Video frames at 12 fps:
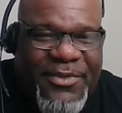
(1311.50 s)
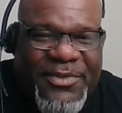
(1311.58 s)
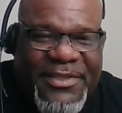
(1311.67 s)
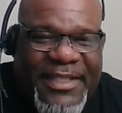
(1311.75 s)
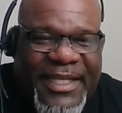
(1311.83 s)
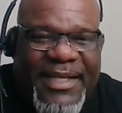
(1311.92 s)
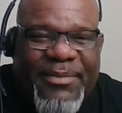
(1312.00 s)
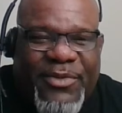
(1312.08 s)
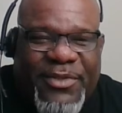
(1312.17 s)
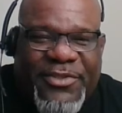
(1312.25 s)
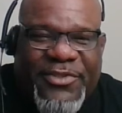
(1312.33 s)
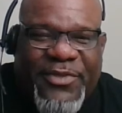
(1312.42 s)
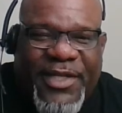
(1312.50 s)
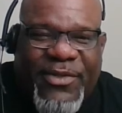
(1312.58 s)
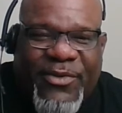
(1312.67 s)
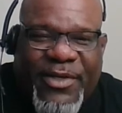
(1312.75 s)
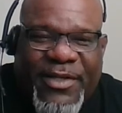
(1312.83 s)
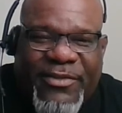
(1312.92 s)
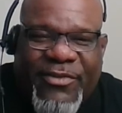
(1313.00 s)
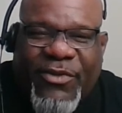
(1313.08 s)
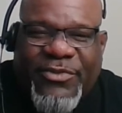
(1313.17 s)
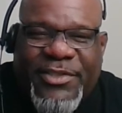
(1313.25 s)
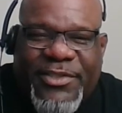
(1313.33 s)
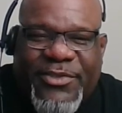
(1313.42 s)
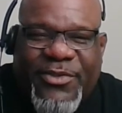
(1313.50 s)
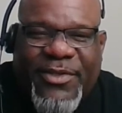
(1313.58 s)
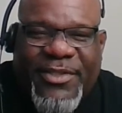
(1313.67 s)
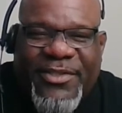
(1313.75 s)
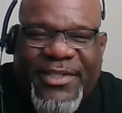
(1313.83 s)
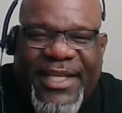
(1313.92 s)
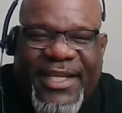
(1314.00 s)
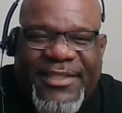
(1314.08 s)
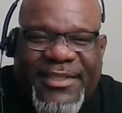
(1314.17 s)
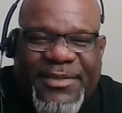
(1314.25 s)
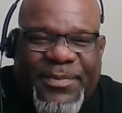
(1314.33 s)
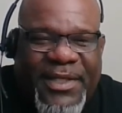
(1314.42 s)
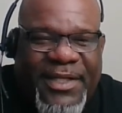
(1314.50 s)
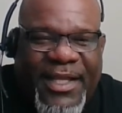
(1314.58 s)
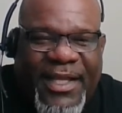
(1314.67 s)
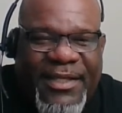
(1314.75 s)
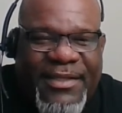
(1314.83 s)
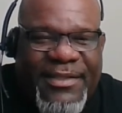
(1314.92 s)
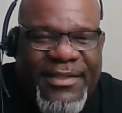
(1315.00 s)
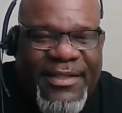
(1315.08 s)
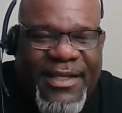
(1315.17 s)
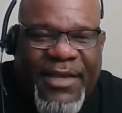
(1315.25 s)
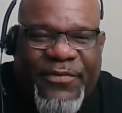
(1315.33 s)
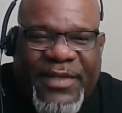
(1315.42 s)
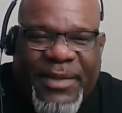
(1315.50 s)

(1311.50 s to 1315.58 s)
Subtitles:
see him on the street or in the grocery store, you can't just be like, F